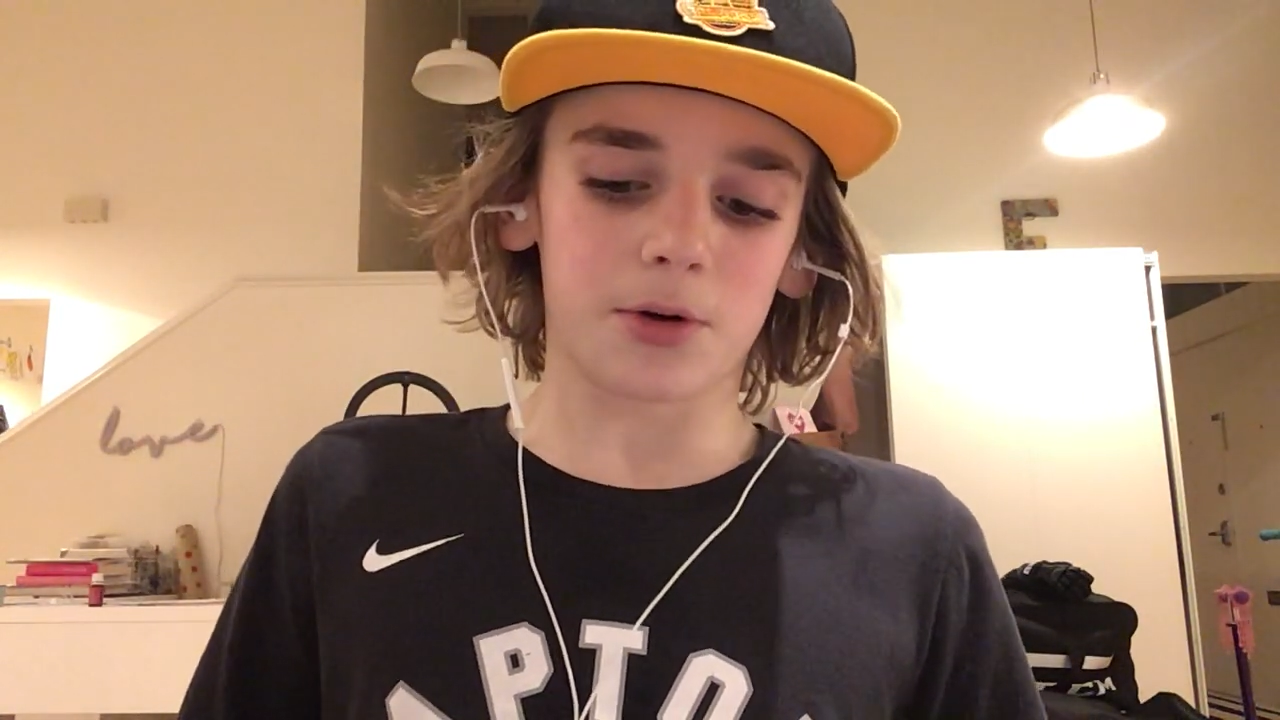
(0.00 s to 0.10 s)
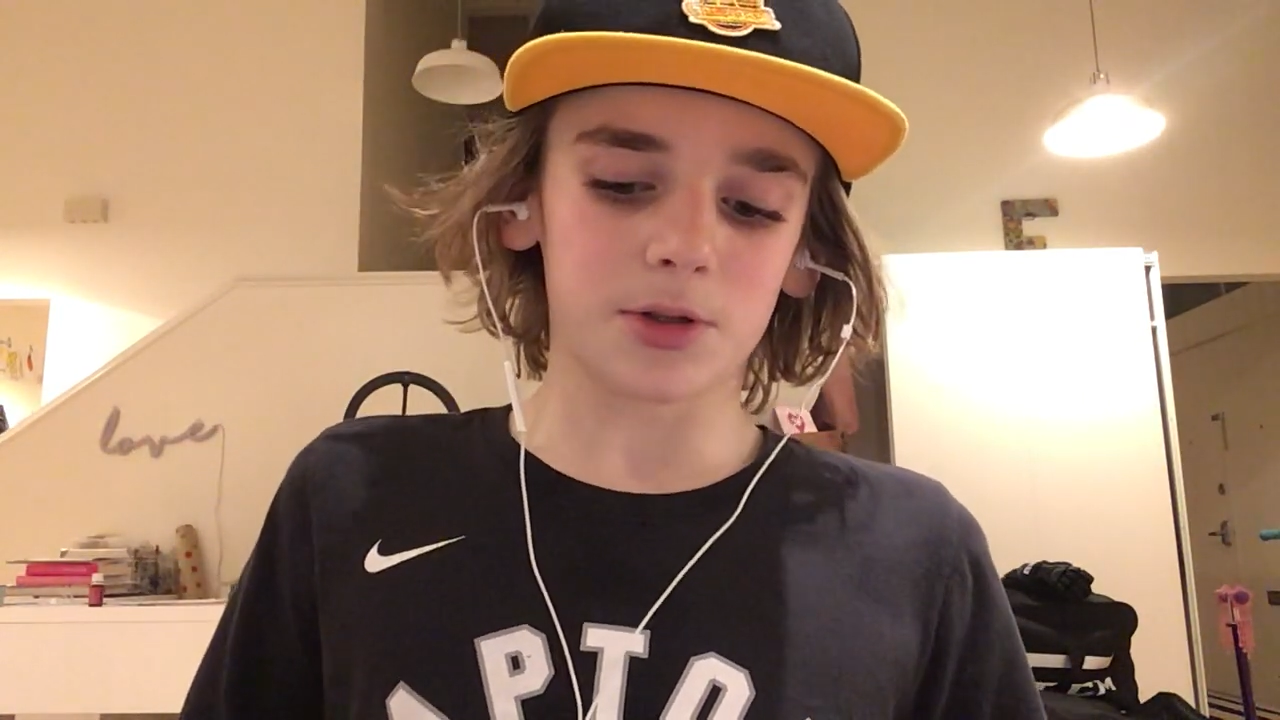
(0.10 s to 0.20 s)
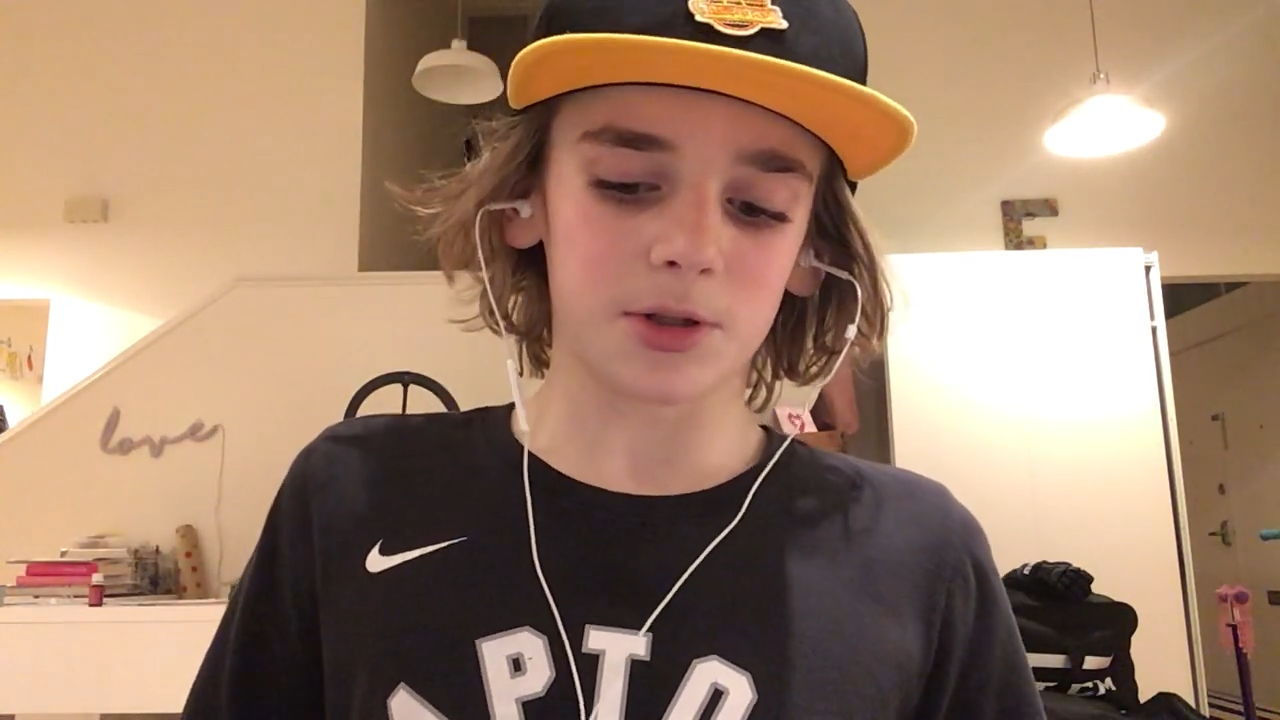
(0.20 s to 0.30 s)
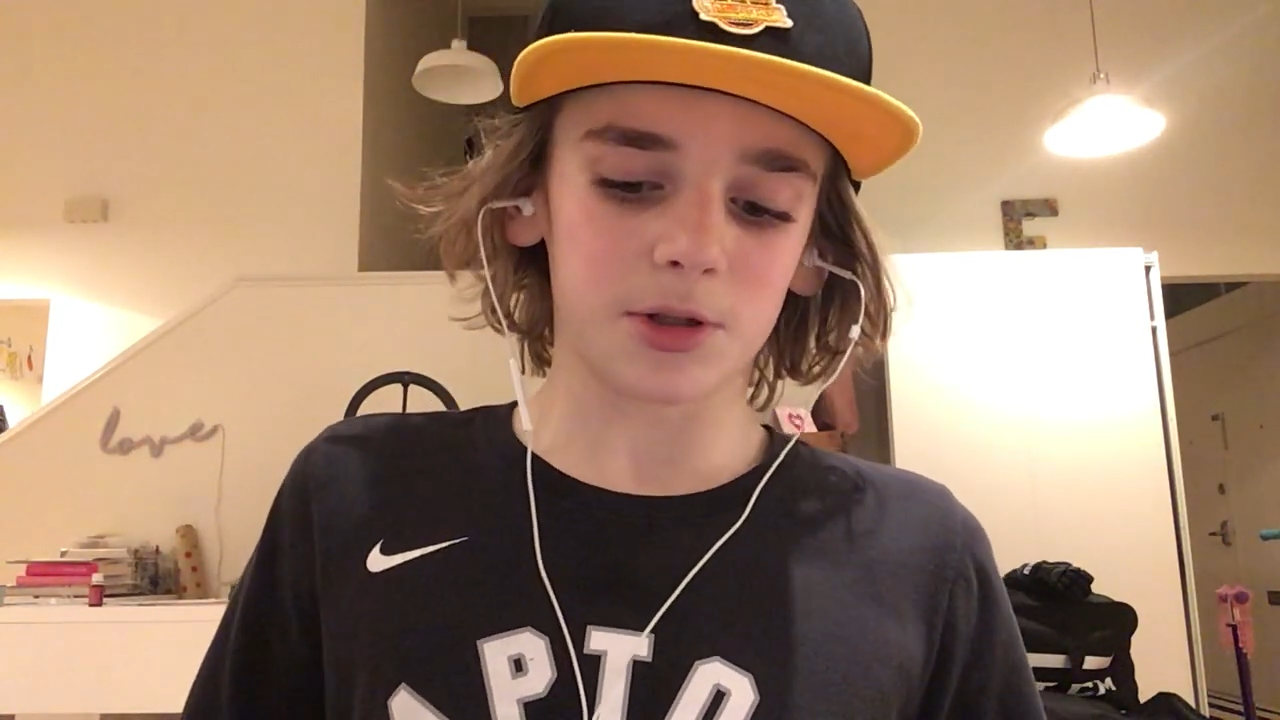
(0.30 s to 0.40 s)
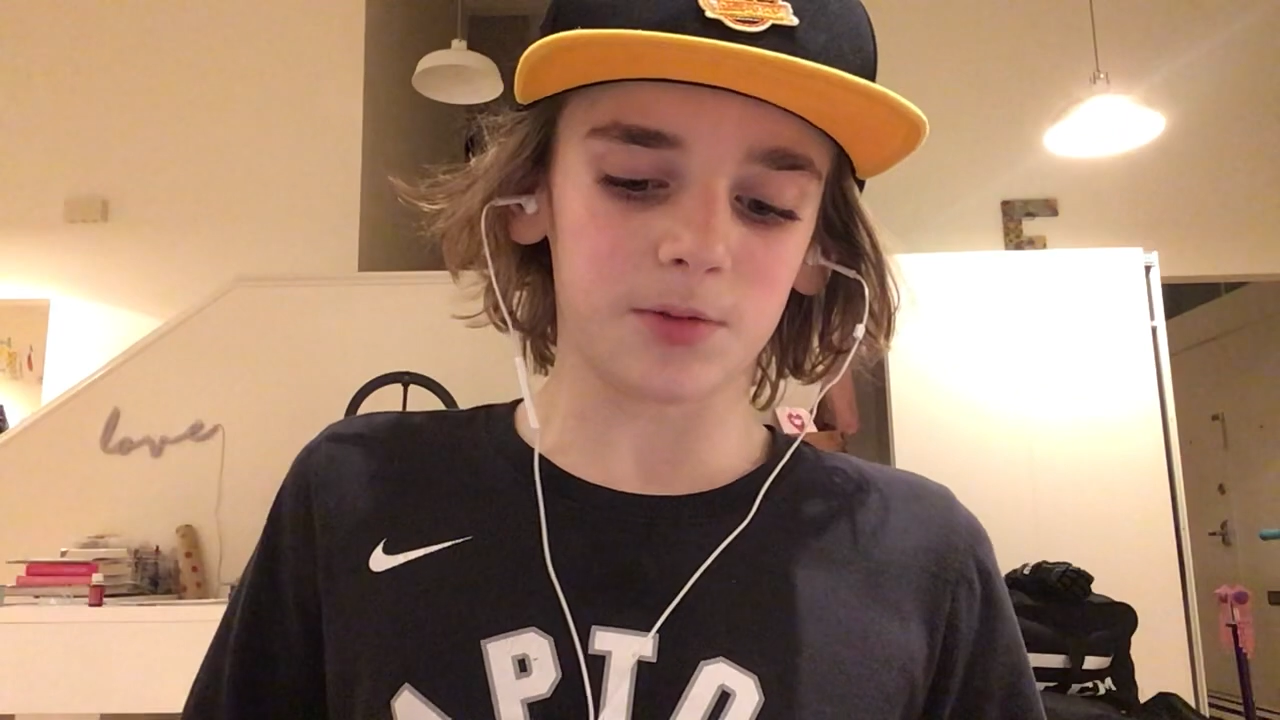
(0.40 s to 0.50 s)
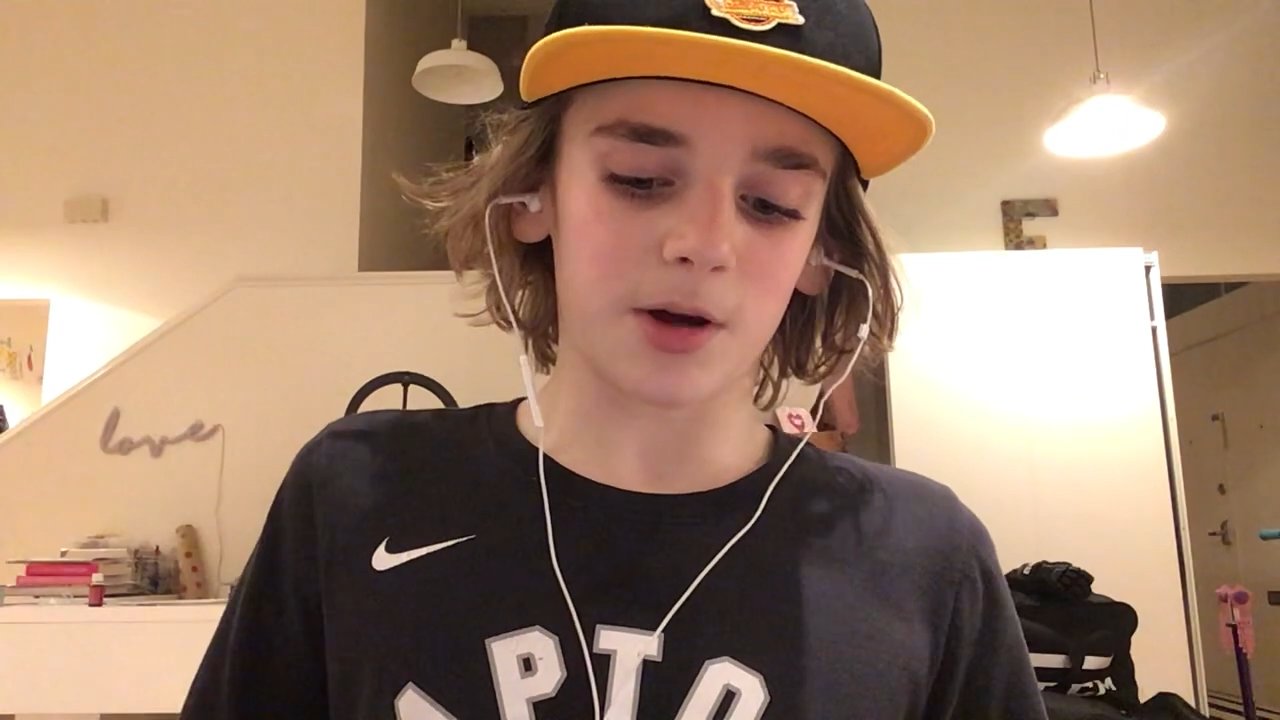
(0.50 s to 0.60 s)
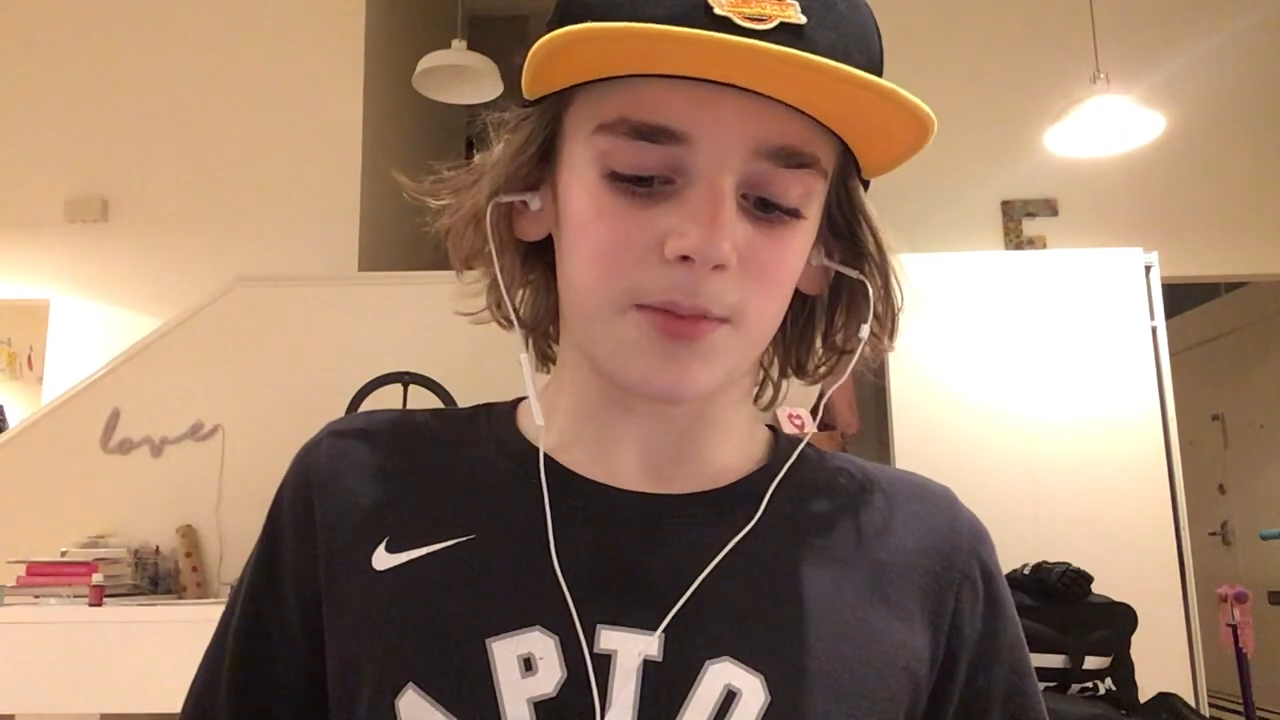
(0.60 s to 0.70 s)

assisted by